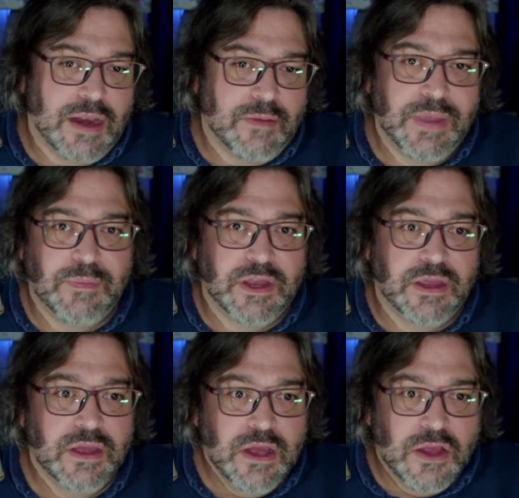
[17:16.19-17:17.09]

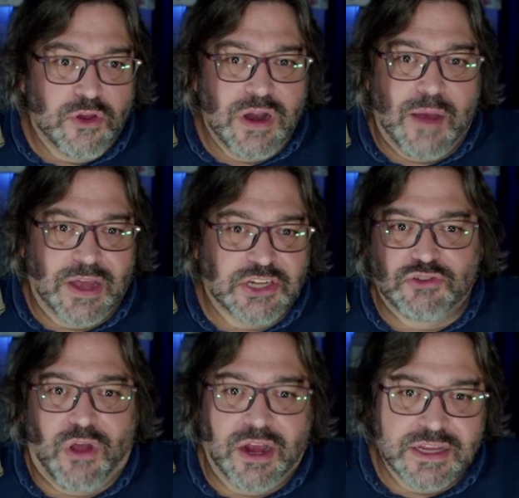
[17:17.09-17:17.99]
maybe they're not my
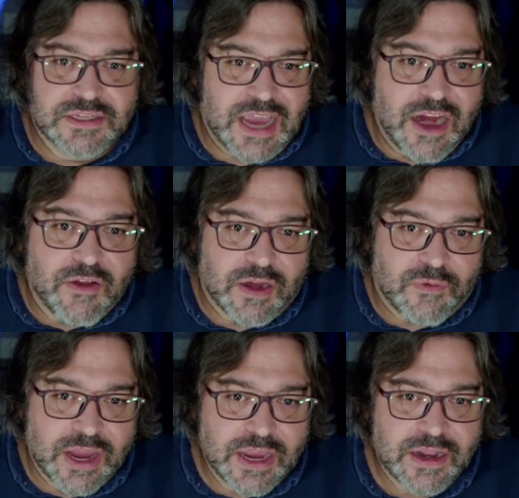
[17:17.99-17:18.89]
strongest area,
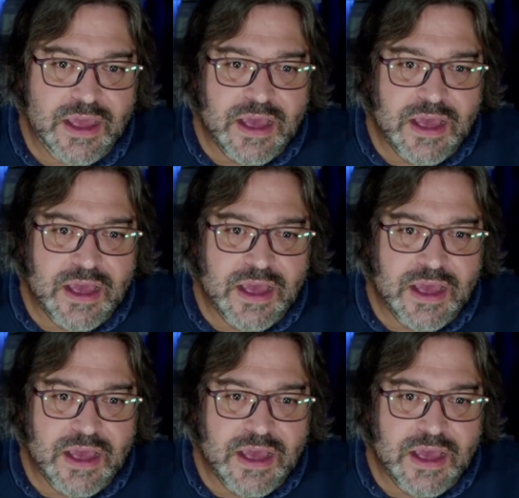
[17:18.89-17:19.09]
right?